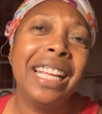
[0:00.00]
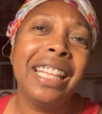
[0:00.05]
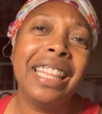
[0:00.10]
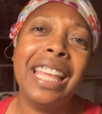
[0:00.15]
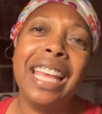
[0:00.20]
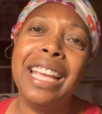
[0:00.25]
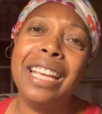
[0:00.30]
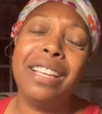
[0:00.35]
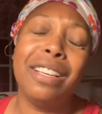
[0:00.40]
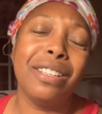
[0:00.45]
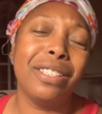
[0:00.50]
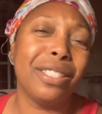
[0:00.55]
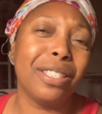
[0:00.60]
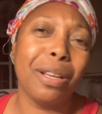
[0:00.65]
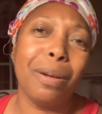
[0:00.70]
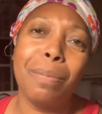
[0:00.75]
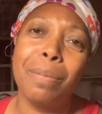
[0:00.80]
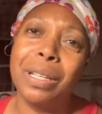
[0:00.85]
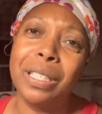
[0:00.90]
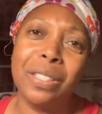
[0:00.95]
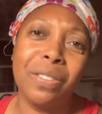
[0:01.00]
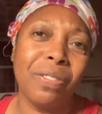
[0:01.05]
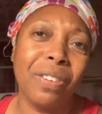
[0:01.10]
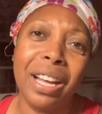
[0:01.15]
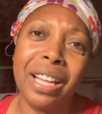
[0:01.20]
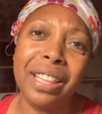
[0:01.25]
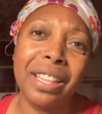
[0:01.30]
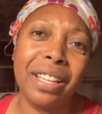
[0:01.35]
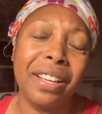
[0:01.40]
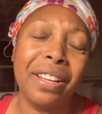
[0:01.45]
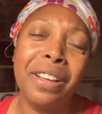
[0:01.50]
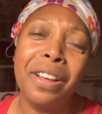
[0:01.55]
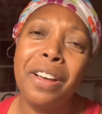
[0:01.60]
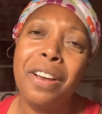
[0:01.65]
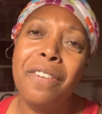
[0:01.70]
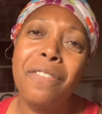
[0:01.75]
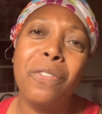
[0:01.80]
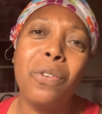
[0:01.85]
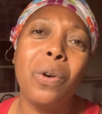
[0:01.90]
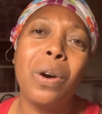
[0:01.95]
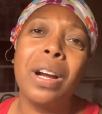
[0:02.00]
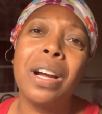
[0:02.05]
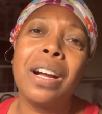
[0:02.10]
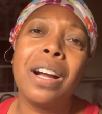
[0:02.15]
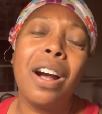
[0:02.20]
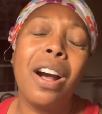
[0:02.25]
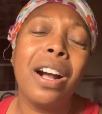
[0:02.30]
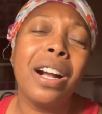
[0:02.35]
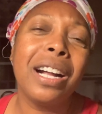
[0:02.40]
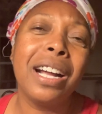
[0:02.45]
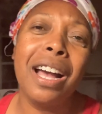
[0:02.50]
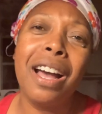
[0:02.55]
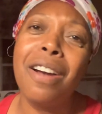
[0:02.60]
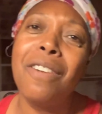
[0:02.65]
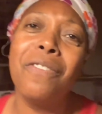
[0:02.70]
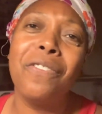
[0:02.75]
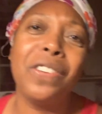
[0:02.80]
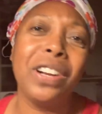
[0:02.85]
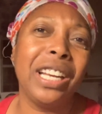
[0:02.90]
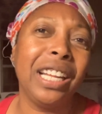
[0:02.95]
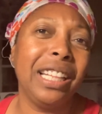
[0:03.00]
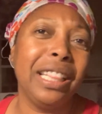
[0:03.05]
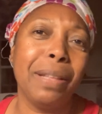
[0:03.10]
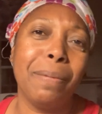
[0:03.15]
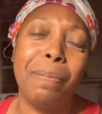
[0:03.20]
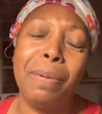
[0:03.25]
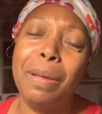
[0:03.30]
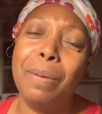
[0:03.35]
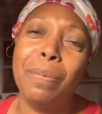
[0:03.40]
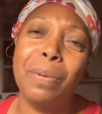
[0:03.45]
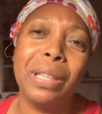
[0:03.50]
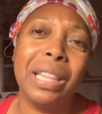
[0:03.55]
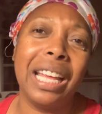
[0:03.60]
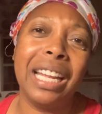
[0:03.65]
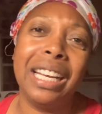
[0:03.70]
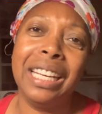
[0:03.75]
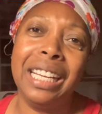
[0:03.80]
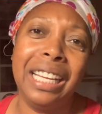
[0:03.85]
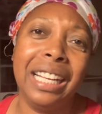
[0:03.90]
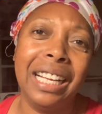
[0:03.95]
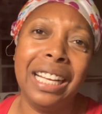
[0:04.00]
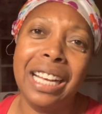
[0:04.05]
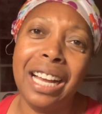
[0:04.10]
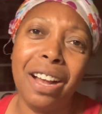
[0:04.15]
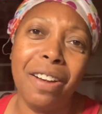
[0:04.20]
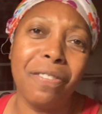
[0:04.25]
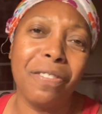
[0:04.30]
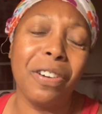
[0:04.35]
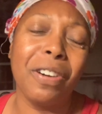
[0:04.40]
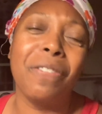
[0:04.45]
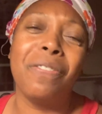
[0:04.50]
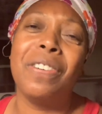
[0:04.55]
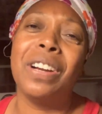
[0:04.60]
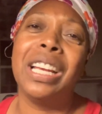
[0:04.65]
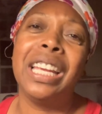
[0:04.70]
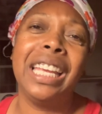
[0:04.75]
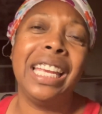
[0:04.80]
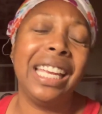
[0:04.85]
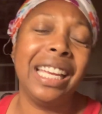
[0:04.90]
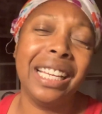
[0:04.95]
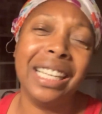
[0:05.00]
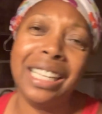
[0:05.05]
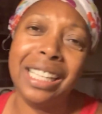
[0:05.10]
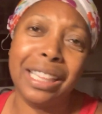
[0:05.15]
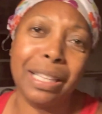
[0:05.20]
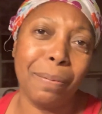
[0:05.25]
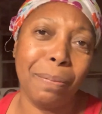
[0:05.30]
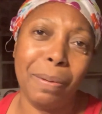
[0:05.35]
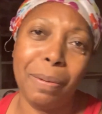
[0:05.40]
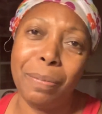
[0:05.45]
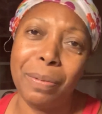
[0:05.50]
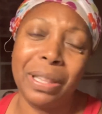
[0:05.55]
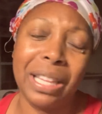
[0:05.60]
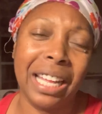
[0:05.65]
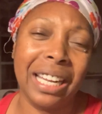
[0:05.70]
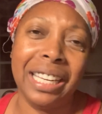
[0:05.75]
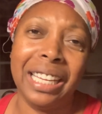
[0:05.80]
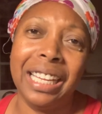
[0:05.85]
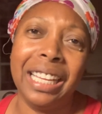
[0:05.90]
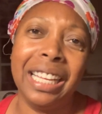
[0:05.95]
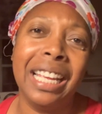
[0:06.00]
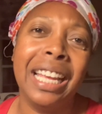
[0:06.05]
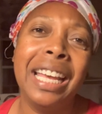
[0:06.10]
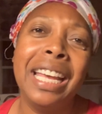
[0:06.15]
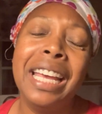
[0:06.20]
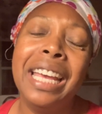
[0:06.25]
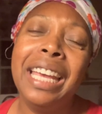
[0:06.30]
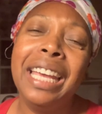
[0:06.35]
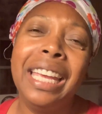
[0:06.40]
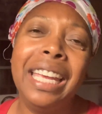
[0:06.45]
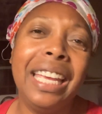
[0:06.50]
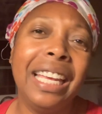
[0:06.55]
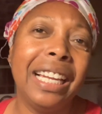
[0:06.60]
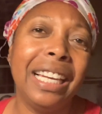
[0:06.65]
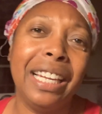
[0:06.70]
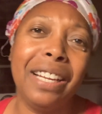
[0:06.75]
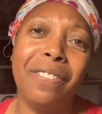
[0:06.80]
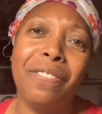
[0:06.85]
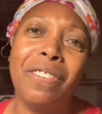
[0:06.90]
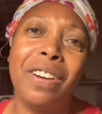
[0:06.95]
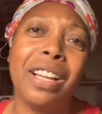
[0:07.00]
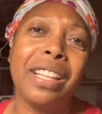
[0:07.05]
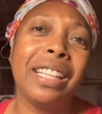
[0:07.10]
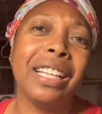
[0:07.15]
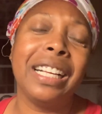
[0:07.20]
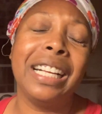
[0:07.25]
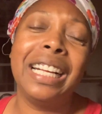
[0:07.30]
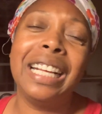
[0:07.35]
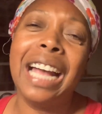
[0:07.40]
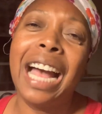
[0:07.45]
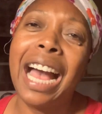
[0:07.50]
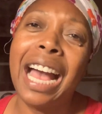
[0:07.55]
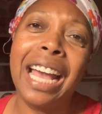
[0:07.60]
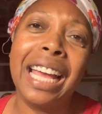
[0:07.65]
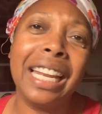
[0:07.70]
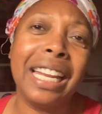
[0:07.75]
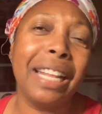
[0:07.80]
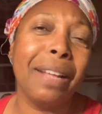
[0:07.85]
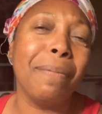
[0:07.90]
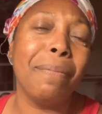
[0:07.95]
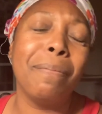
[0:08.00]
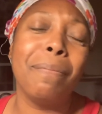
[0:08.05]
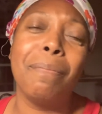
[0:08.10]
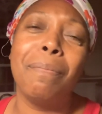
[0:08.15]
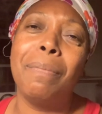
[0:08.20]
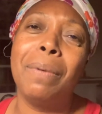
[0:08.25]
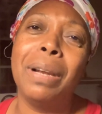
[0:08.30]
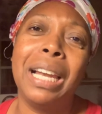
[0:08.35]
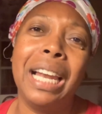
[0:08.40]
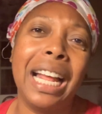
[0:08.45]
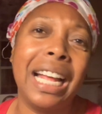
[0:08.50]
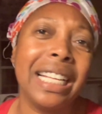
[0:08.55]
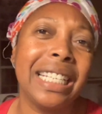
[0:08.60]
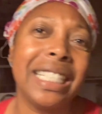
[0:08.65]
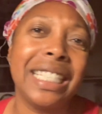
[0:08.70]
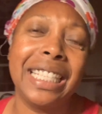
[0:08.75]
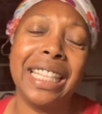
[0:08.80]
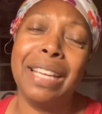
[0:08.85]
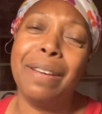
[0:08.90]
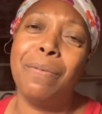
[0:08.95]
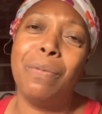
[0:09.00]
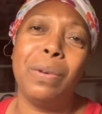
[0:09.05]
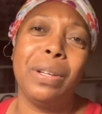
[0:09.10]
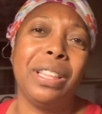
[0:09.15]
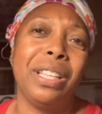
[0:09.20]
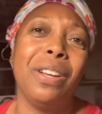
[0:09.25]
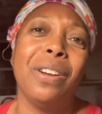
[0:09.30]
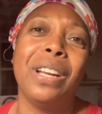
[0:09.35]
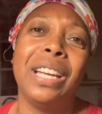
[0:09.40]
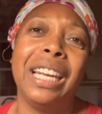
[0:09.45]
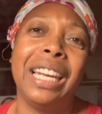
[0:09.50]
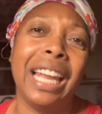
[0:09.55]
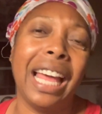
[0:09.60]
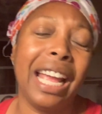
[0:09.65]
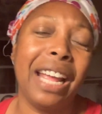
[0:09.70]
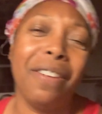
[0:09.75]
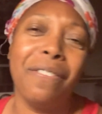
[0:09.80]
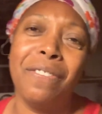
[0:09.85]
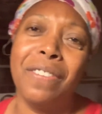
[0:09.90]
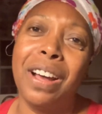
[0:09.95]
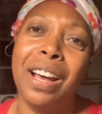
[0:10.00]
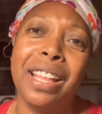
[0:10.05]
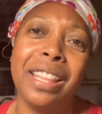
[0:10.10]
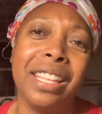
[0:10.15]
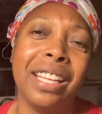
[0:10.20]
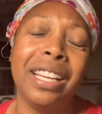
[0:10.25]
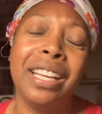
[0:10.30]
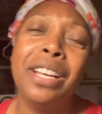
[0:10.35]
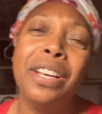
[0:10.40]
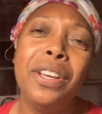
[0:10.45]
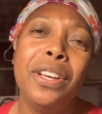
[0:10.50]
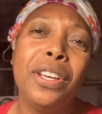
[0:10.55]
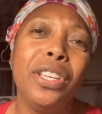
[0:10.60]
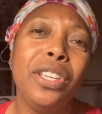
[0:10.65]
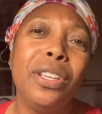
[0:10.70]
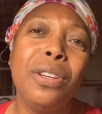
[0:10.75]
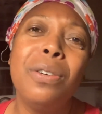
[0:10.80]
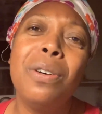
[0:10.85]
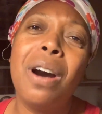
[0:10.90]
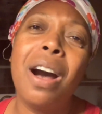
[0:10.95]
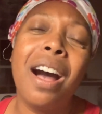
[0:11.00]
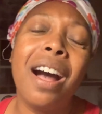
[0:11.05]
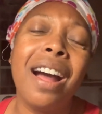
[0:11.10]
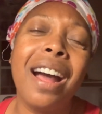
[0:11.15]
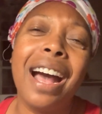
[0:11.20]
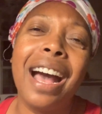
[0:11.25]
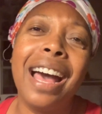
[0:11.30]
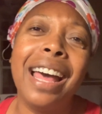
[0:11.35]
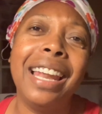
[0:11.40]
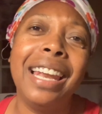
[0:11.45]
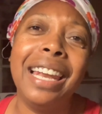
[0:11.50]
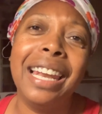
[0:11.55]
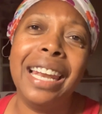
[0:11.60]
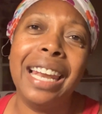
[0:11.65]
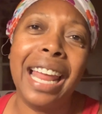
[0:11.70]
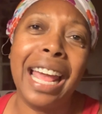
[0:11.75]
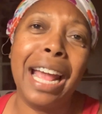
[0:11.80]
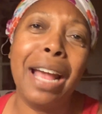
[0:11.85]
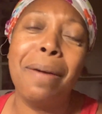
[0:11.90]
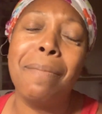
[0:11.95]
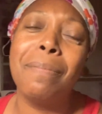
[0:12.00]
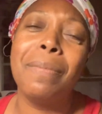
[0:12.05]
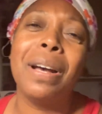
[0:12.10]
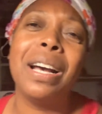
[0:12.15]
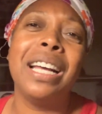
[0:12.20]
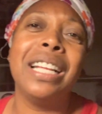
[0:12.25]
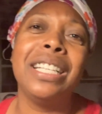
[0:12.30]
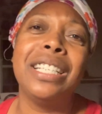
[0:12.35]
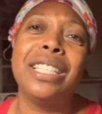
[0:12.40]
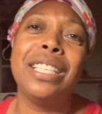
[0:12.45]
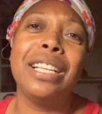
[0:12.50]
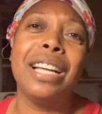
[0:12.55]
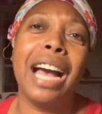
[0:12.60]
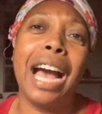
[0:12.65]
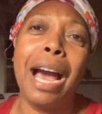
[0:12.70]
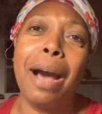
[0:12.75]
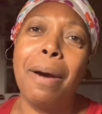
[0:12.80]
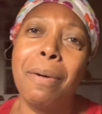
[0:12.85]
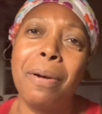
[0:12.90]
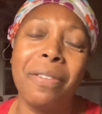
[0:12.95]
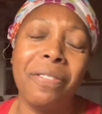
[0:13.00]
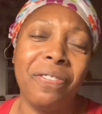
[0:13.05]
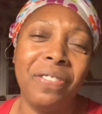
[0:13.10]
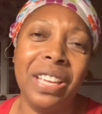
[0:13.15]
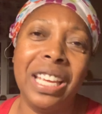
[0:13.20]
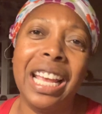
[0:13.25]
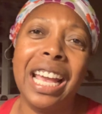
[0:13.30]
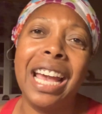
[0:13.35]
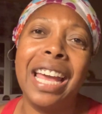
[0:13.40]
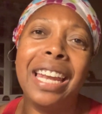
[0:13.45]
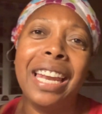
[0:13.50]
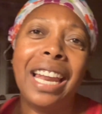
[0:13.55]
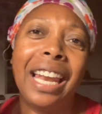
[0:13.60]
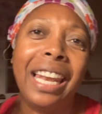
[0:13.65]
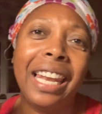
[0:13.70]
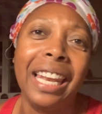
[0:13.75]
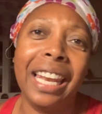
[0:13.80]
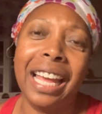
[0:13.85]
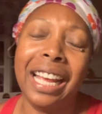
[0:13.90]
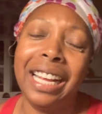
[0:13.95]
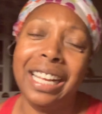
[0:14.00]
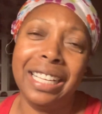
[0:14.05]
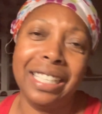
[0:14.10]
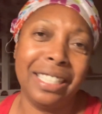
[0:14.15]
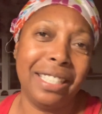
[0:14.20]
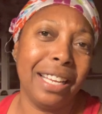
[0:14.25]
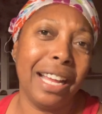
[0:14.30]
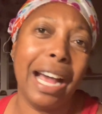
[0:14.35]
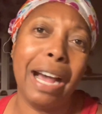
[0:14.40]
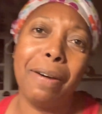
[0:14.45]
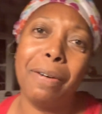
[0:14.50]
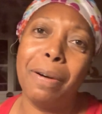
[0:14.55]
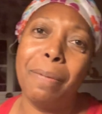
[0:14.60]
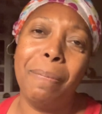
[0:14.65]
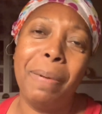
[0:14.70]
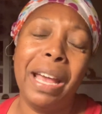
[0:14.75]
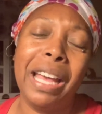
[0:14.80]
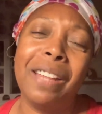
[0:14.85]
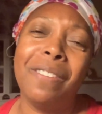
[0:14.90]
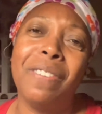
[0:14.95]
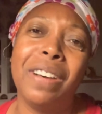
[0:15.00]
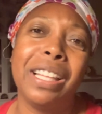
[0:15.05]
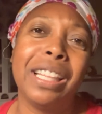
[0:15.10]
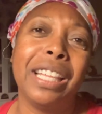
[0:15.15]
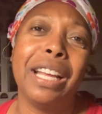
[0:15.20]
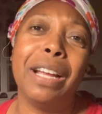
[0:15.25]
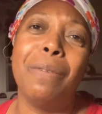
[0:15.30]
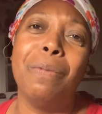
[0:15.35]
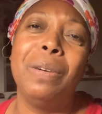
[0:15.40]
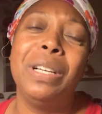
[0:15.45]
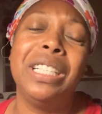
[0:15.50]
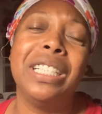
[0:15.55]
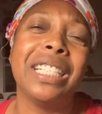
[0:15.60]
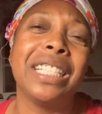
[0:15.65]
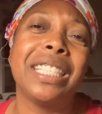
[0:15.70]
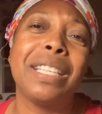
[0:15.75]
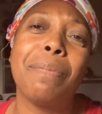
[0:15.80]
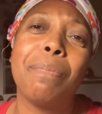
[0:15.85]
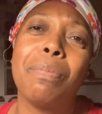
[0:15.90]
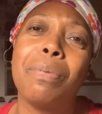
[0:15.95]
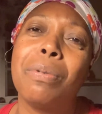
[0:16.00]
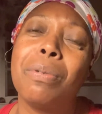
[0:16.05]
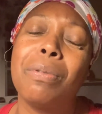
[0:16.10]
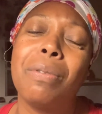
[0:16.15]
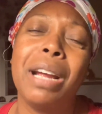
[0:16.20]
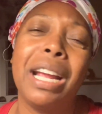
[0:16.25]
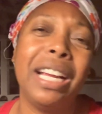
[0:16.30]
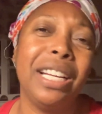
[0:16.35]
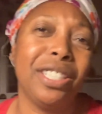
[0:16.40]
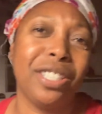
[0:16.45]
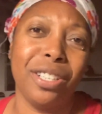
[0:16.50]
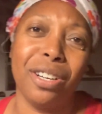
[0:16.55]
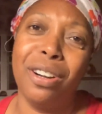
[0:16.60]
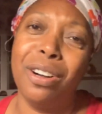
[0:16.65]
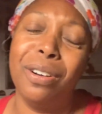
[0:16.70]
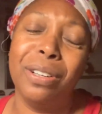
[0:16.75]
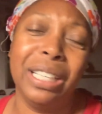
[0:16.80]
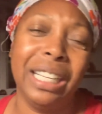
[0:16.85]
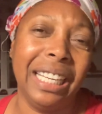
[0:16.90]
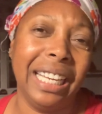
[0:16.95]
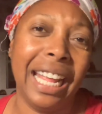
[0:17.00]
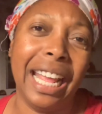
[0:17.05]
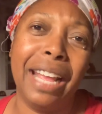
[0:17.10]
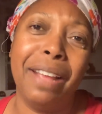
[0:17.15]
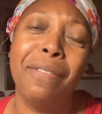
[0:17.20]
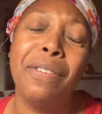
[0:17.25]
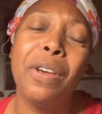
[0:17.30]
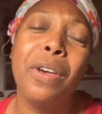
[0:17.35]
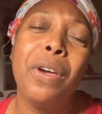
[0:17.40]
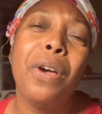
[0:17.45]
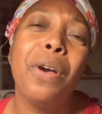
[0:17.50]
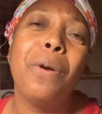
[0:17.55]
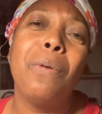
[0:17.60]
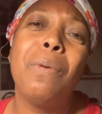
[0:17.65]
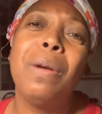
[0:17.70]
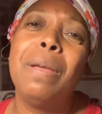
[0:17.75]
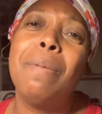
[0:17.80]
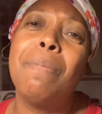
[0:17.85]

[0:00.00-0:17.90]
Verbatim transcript: Thank you so much, Father, for comforting the people that need comfort, for healing the people that need healing, Father. Guide them, bless them with your light, Father. You are a lamp unto our feet and a light unto our path, Father. And we just praise your holy name. We